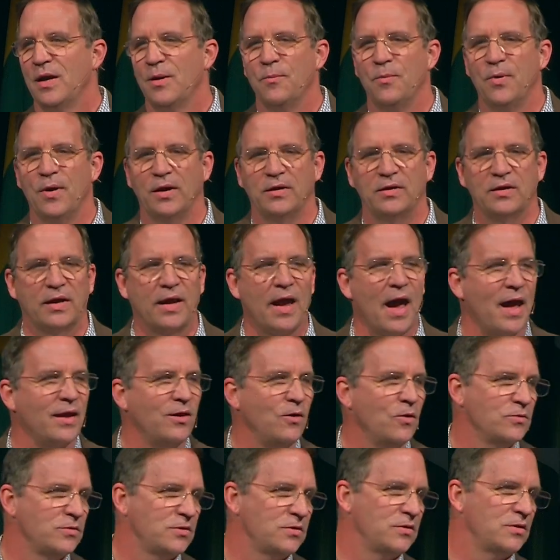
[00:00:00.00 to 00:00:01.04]
But God
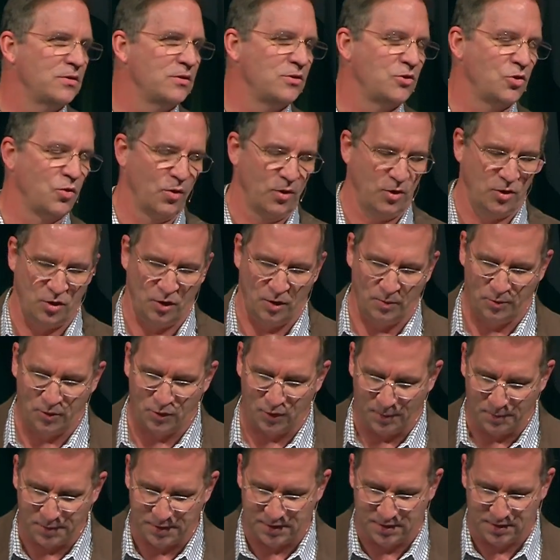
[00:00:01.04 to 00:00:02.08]
uses the short-term
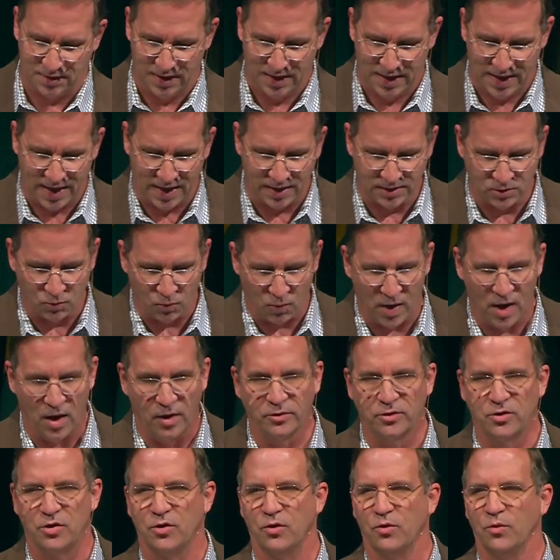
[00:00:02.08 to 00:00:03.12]
trips as well
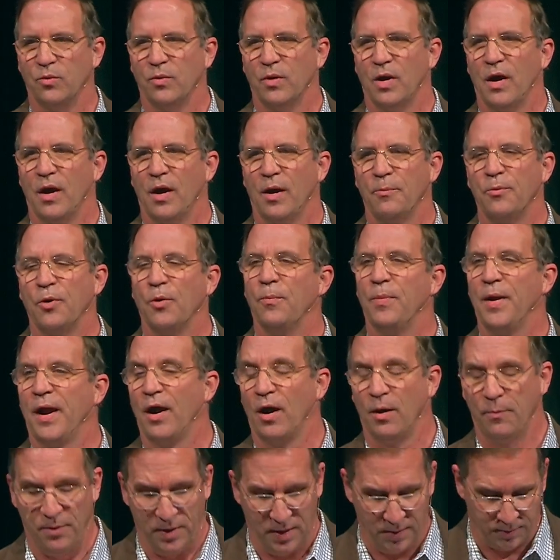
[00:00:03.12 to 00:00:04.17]
to
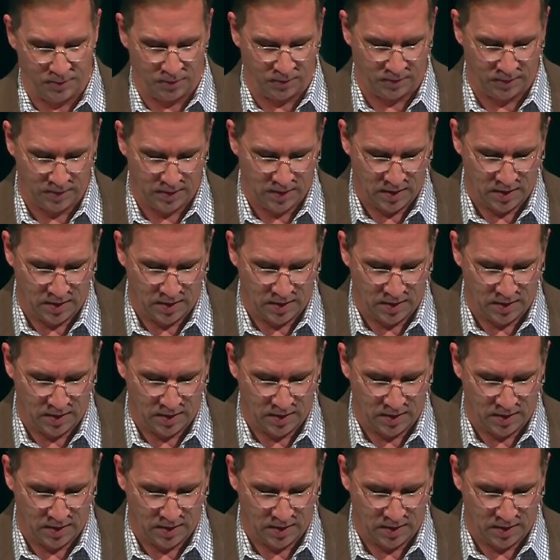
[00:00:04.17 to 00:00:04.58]
prepare people